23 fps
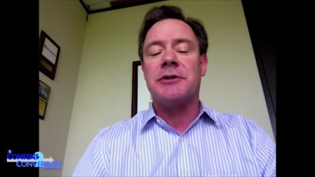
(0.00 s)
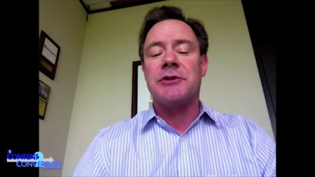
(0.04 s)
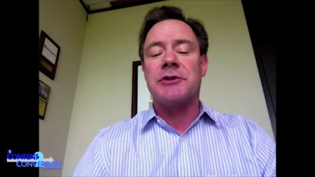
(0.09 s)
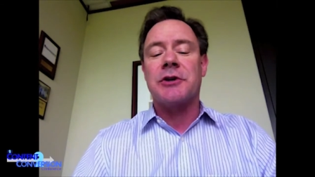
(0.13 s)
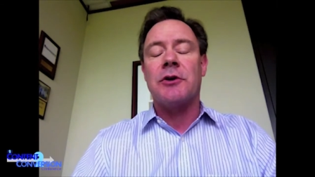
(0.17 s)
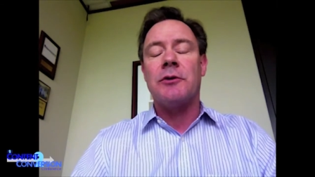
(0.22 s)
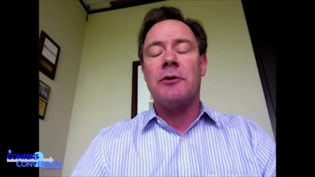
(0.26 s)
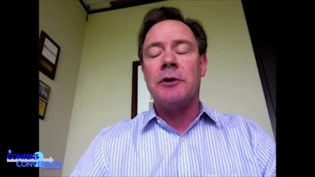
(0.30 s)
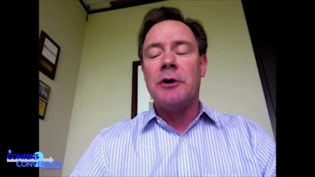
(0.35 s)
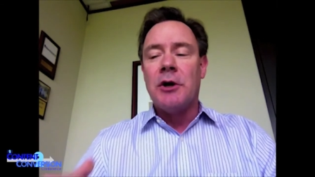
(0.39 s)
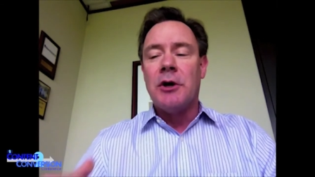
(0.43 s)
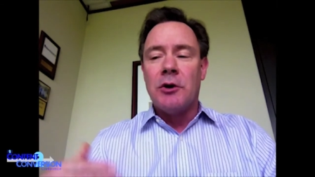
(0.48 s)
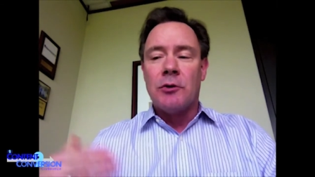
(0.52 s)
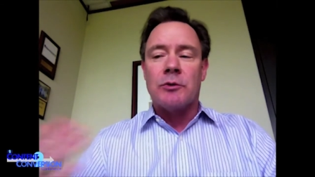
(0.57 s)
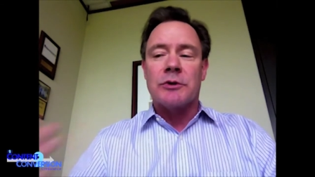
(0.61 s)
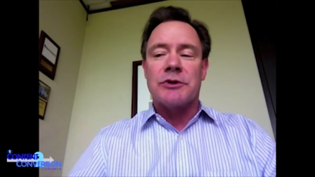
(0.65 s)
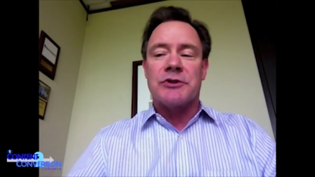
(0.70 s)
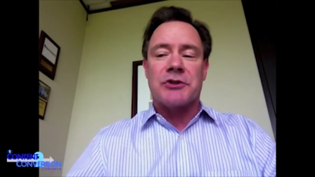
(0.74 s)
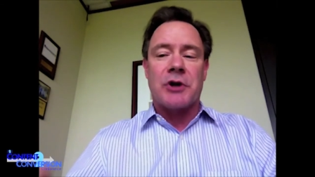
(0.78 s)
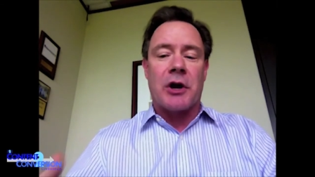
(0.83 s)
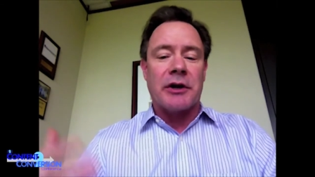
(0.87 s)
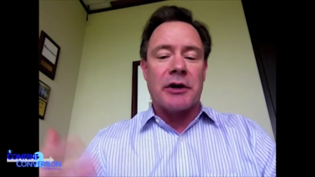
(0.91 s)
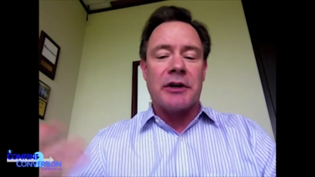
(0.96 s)
And so
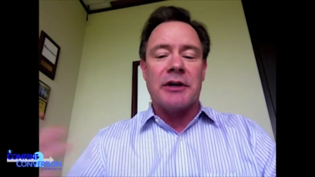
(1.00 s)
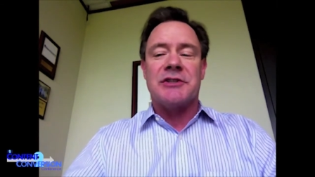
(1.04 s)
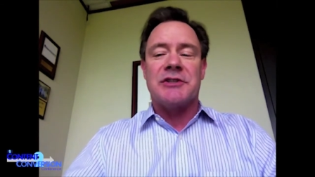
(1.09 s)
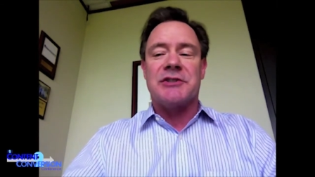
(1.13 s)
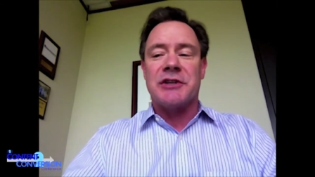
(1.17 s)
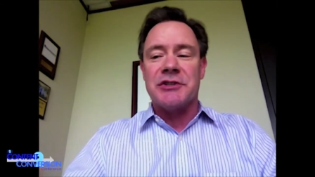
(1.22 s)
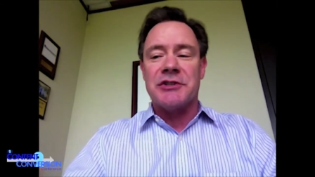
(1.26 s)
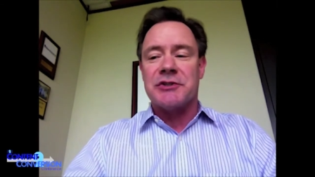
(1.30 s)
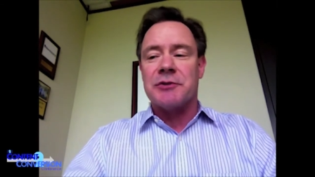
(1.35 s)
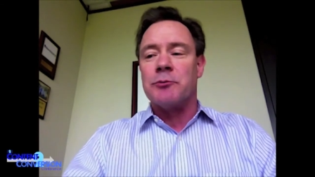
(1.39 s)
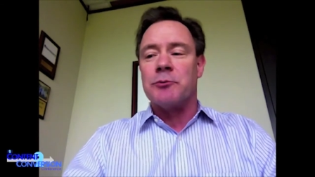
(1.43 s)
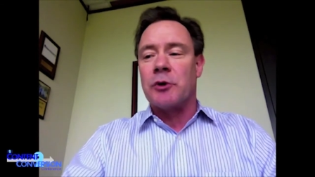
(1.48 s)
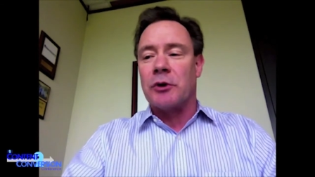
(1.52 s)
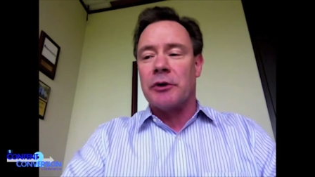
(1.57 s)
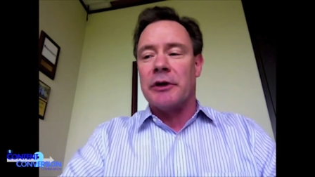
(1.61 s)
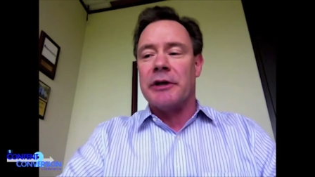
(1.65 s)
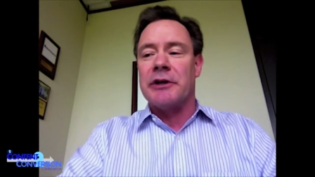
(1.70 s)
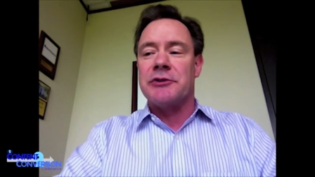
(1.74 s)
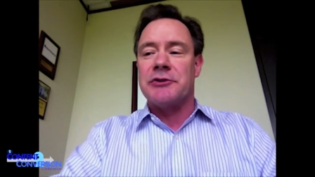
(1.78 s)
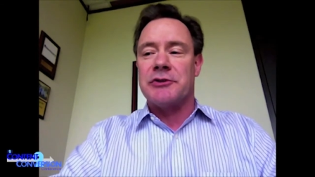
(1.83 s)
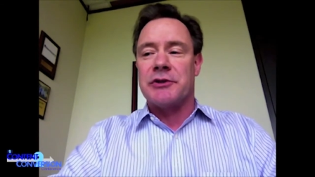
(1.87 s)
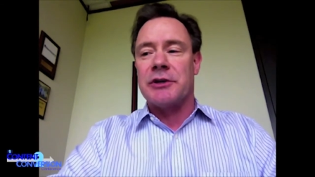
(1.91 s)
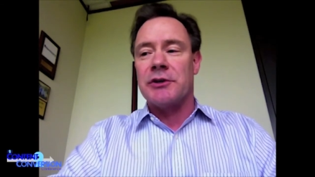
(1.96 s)
we're starting to see some
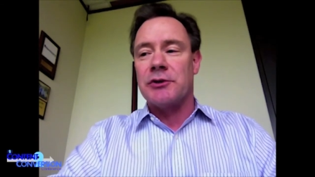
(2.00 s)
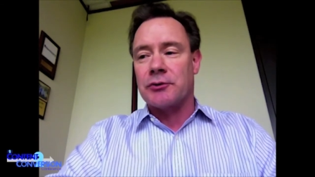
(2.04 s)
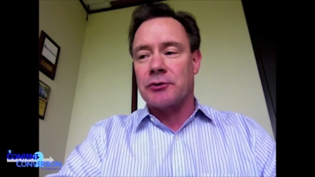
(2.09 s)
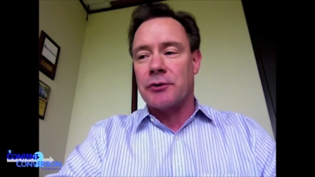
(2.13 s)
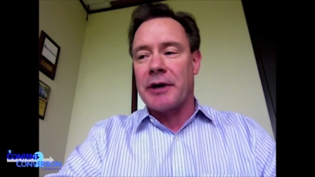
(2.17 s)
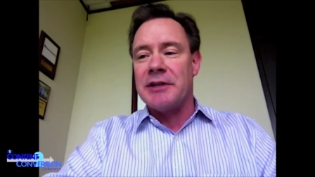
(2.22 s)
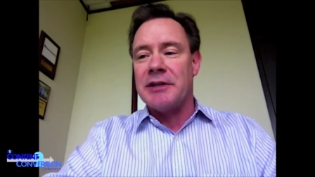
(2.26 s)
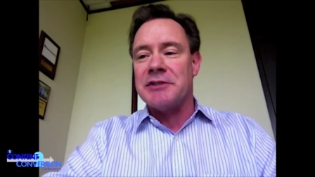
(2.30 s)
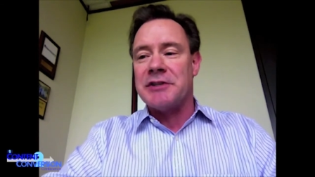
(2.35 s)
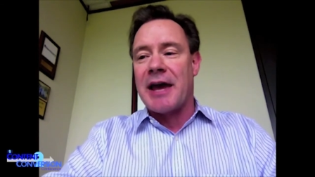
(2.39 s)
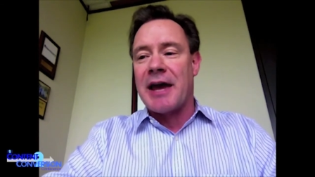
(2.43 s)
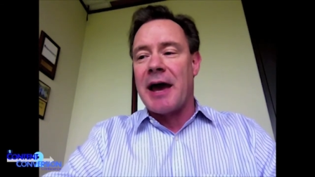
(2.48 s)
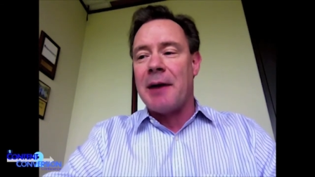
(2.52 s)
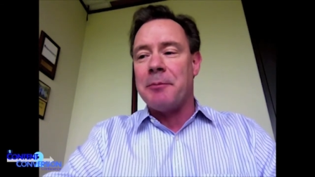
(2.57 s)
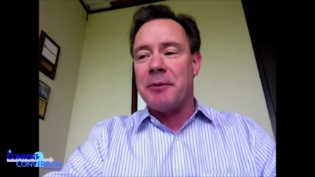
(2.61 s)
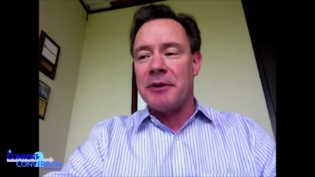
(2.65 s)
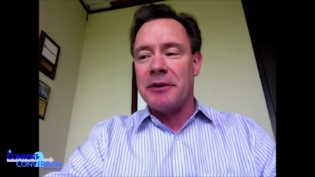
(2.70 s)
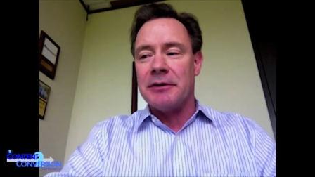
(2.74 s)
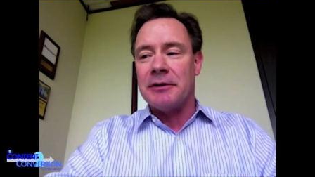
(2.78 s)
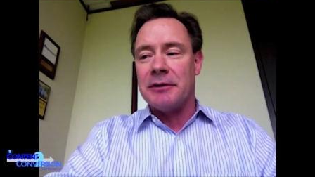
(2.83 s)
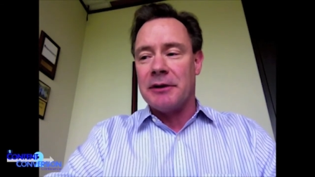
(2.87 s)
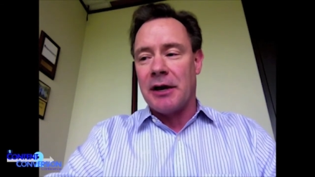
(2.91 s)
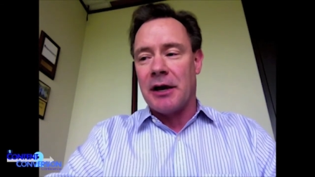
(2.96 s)
really interesting trends
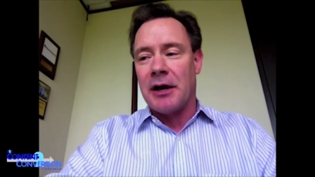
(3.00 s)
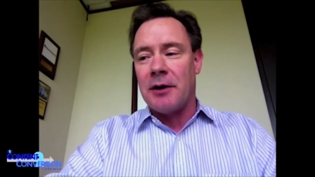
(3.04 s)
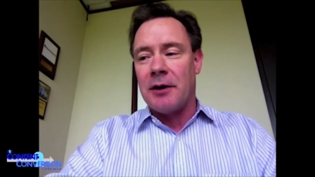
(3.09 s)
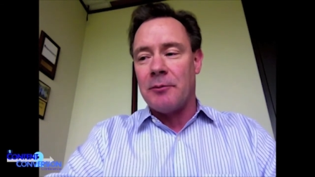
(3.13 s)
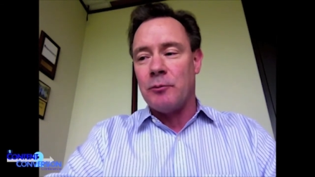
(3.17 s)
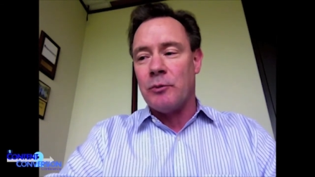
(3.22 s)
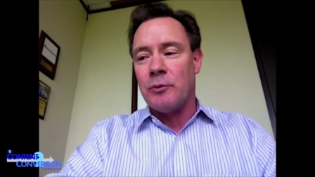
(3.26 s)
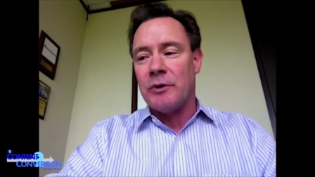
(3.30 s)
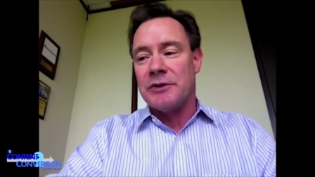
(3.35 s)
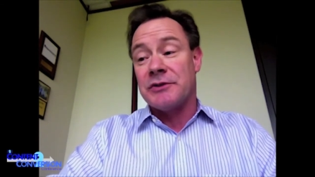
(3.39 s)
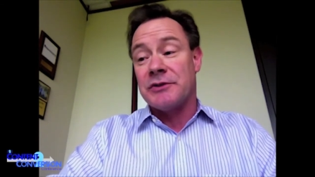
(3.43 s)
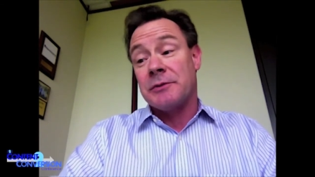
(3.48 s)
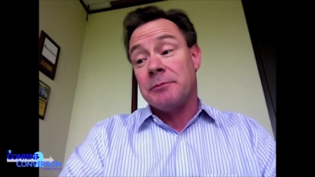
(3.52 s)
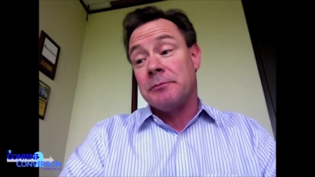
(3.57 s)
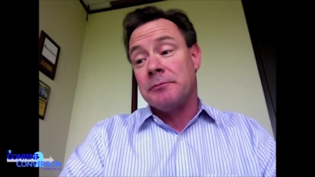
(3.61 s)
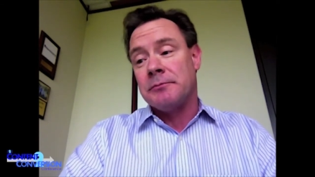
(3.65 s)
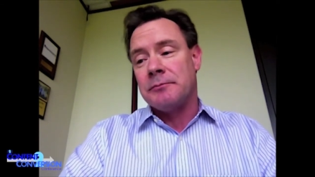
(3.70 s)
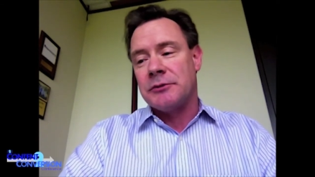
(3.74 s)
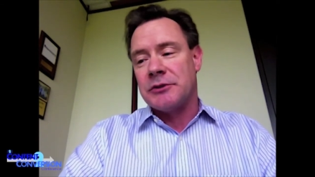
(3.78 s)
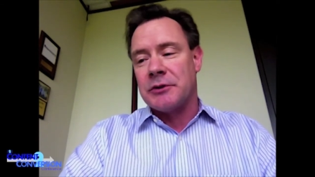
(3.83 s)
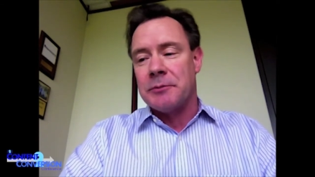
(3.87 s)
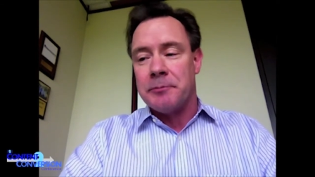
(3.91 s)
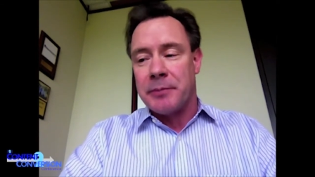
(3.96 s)
happen um, with
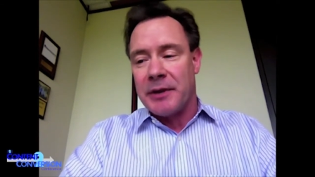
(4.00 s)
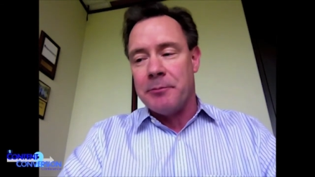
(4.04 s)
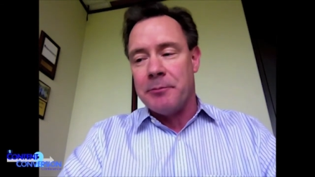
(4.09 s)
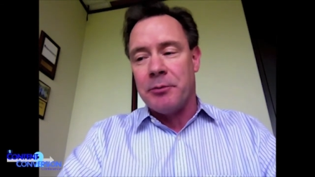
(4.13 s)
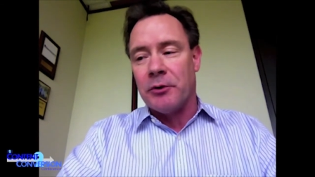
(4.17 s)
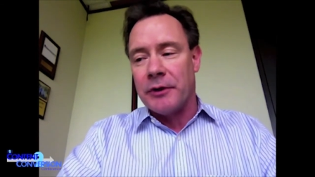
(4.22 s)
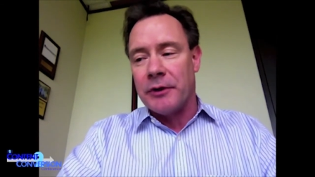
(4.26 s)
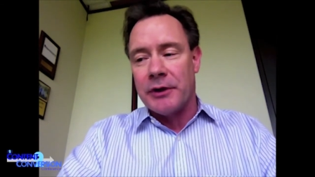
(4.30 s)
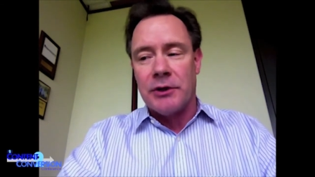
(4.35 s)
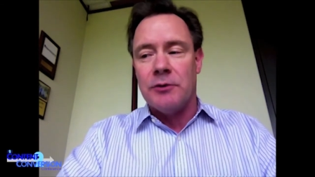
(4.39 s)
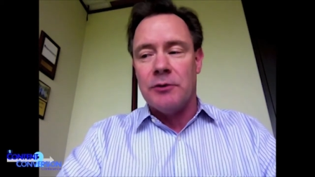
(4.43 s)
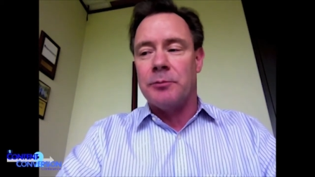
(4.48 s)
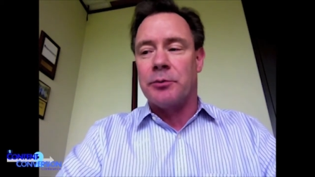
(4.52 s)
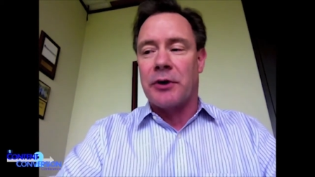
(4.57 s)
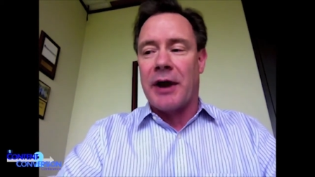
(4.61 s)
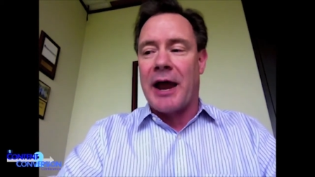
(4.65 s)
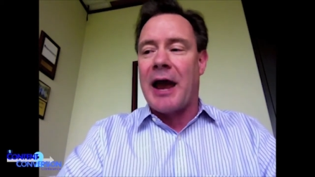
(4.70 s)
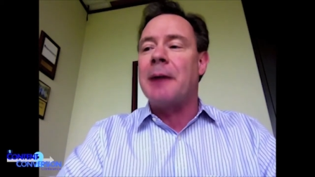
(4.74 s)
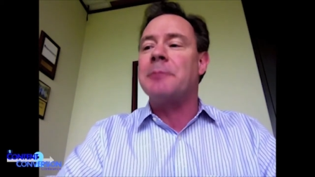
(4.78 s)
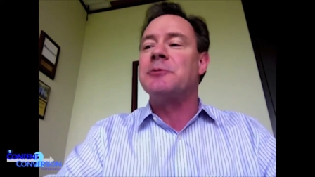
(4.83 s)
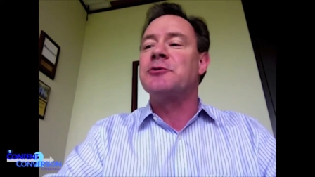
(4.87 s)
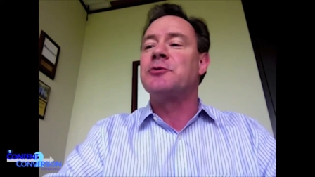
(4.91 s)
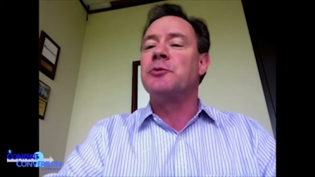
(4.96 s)
some, some people that you
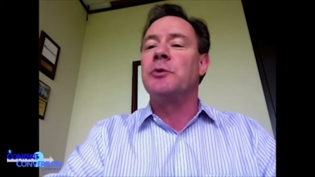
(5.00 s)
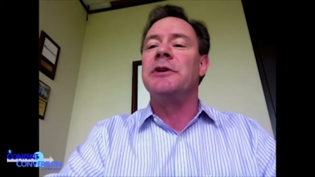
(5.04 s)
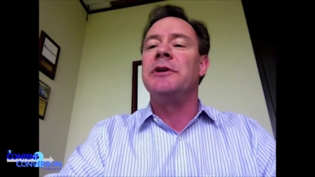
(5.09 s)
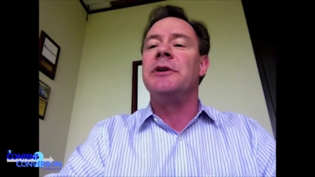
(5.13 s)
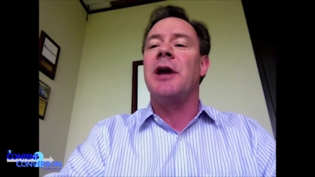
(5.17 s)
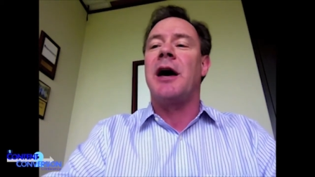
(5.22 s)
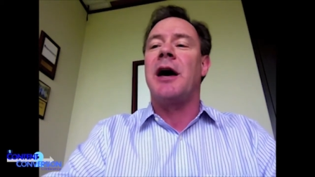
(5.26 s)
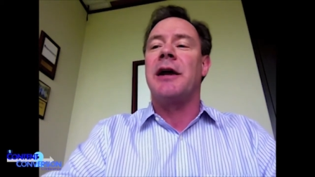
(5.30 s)
perhaps